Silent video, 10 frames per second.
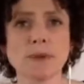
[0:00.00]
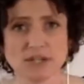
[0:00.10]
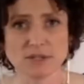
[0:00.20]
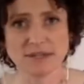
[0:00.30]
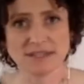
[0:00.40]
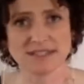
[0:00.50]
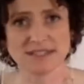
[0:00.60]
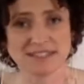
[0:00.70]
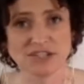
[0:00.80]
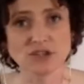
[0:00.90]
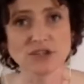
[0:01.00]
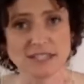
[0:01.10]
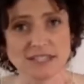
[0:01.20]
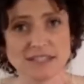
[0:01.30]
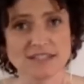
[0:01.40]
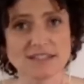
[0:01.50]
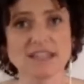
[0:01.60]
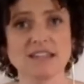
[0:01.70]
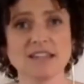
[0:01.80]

much, because it still is,